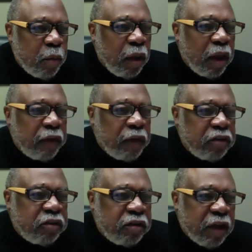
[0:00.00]
I
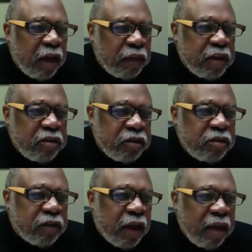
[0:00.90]
think
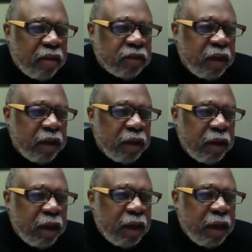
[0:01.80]
she's
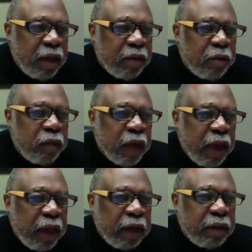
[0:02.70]
asking
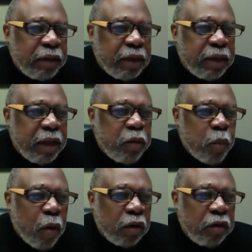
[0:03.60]
that it
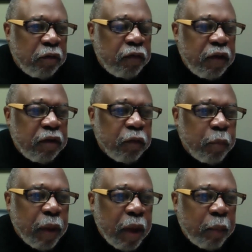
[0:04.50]
marked the defeat of the
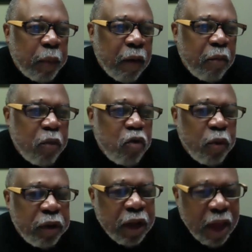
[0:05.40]
Black Power
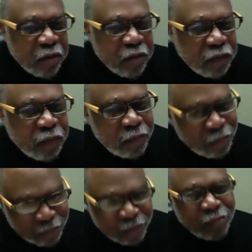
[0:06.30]
movement, not of
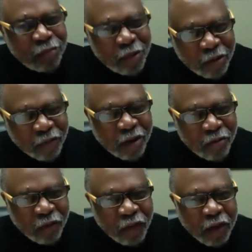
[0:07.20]

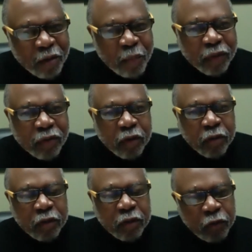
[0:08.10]
everything, but
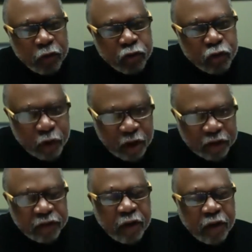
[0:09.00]
the
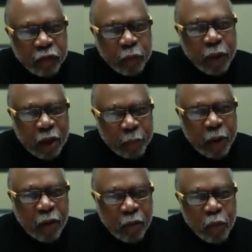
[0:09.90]
thrust of the Black
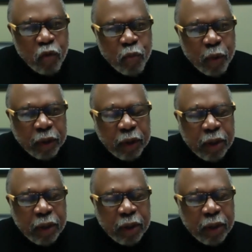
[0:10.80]
Power movement,